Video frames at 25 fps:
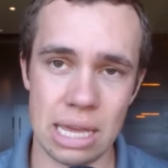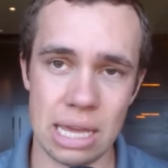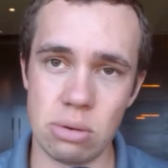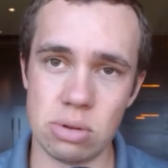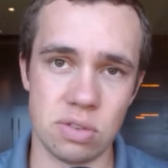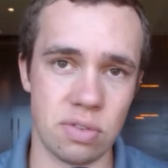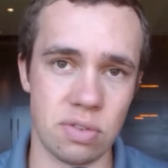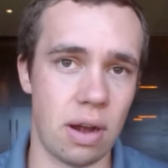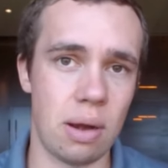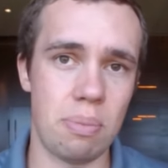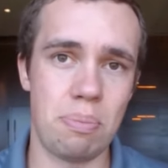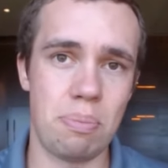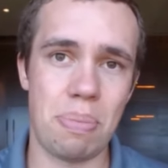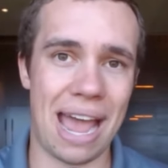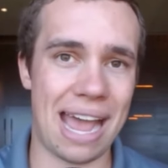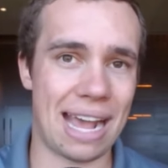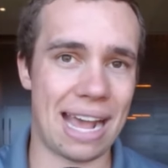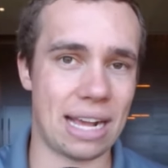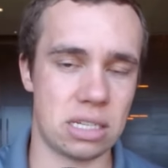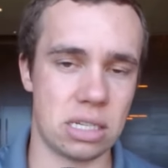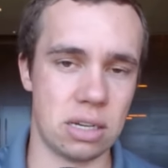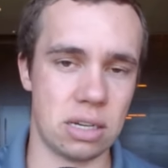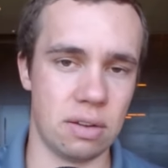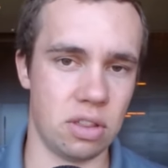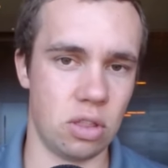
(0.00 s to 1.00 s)
He was very
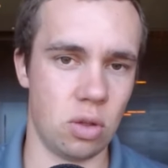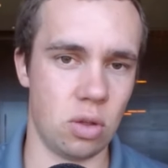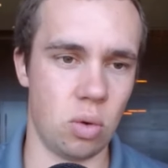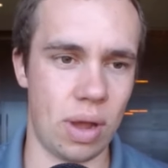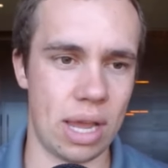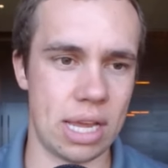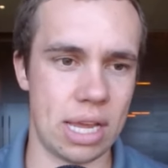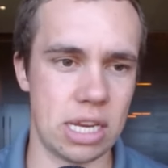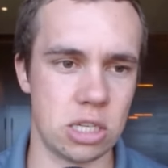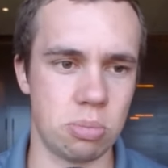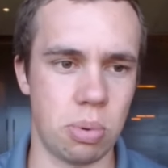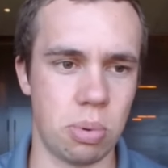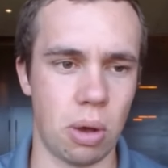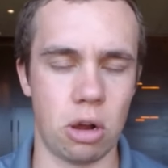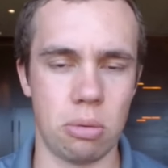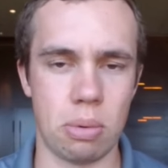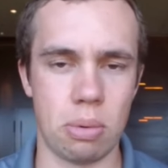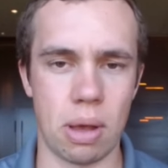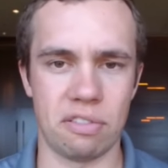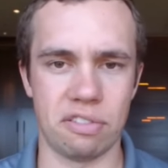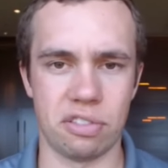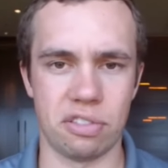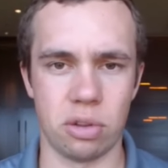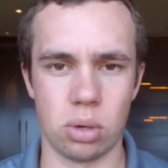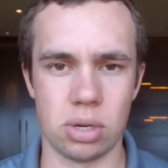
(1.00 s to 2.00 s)
passive in the way he spoke
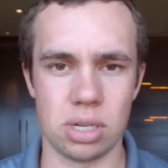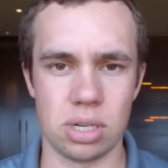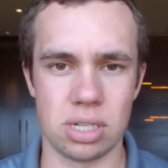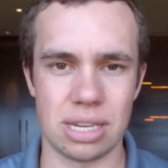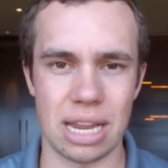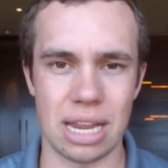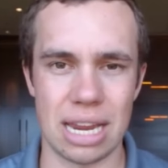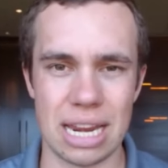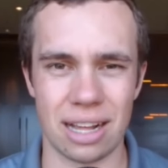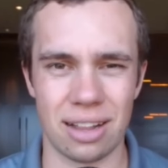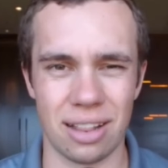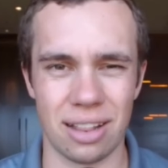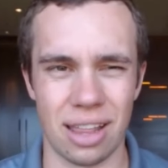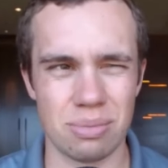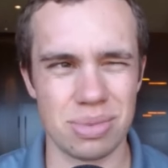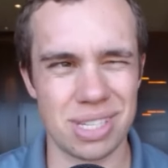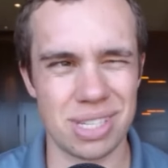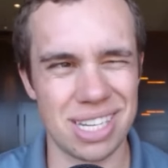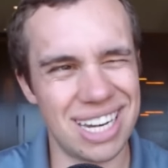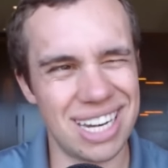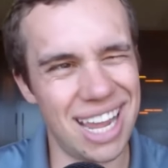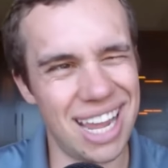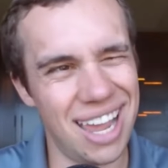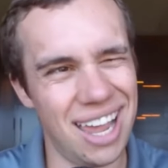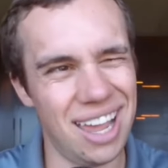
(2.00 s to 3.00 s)
about Florida State and
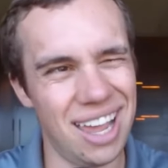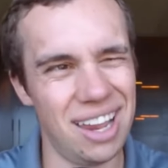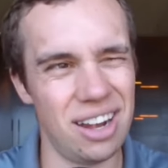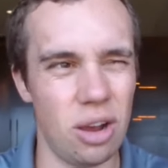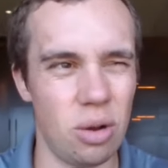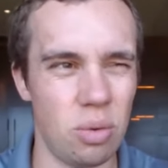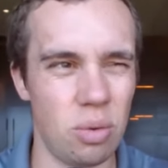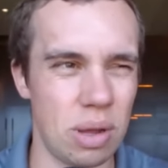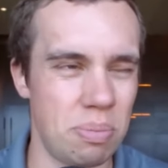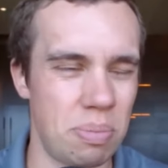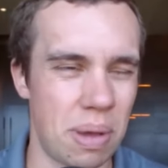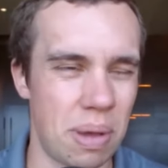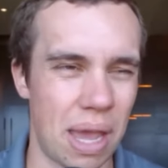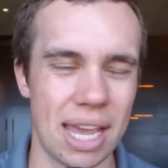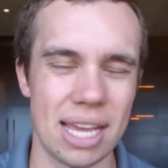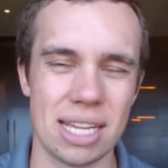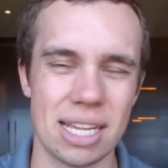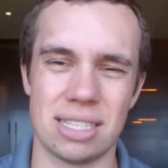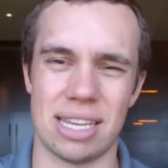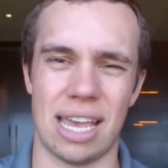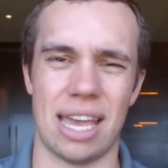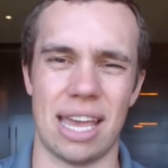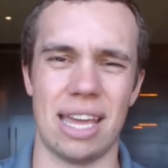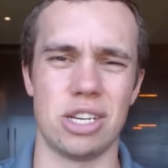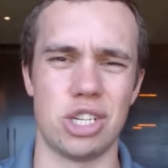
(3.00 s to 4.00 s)
Clemson. Yeah, no, we pay
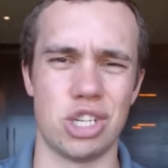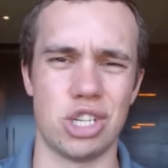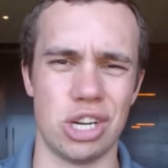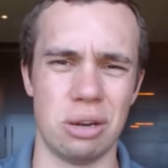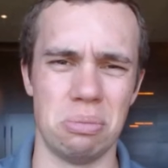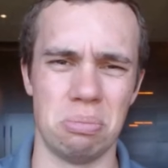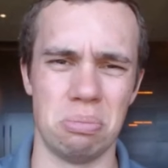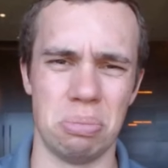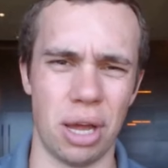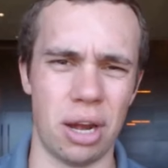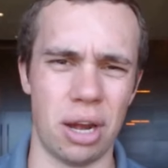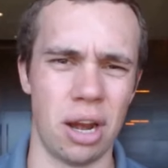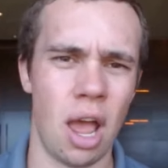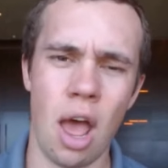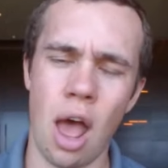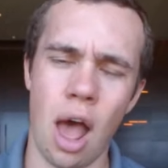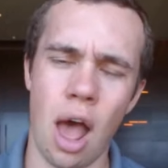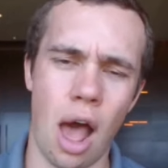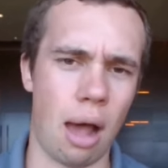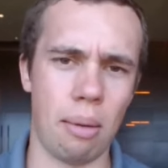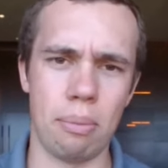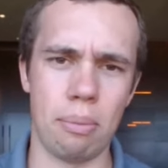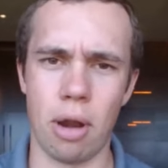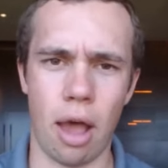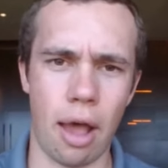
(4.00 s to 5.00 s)
attention, but
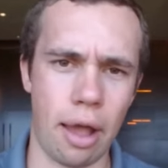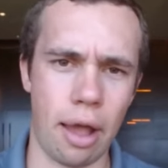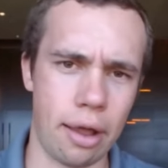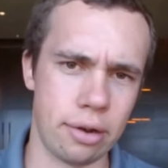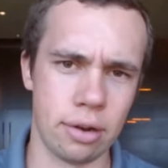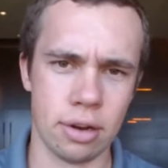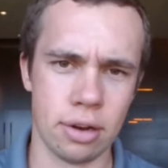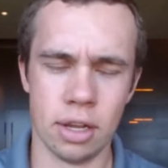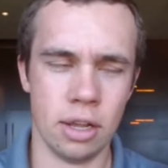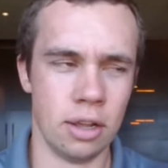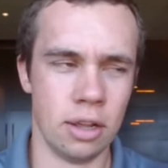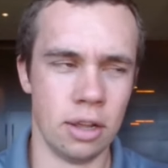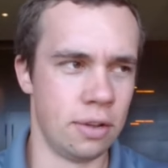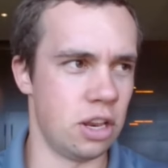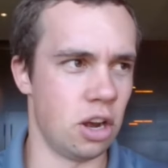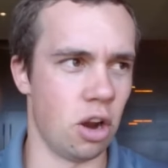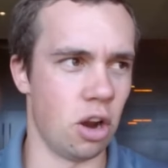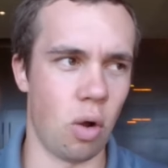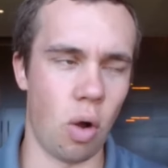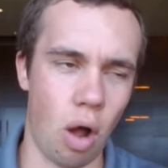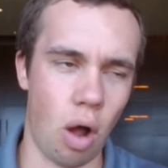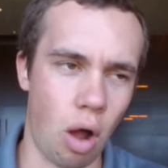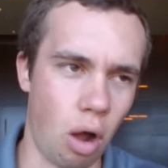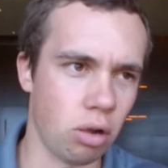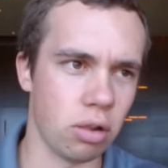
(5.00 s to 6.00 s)
I'm not, you
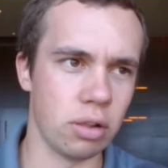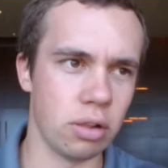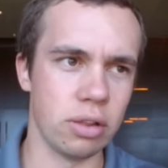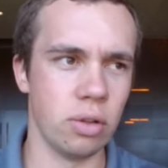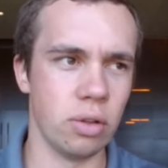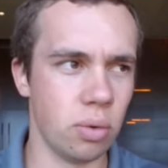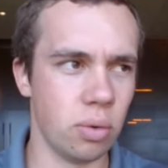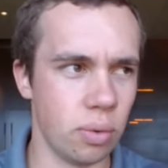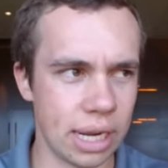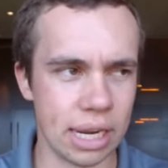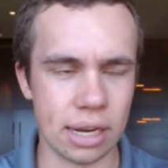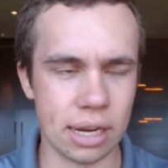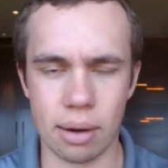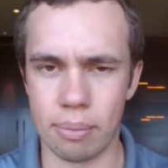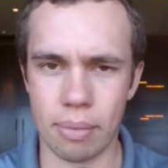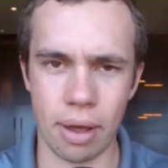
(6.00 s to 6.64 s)
know, all in the weed.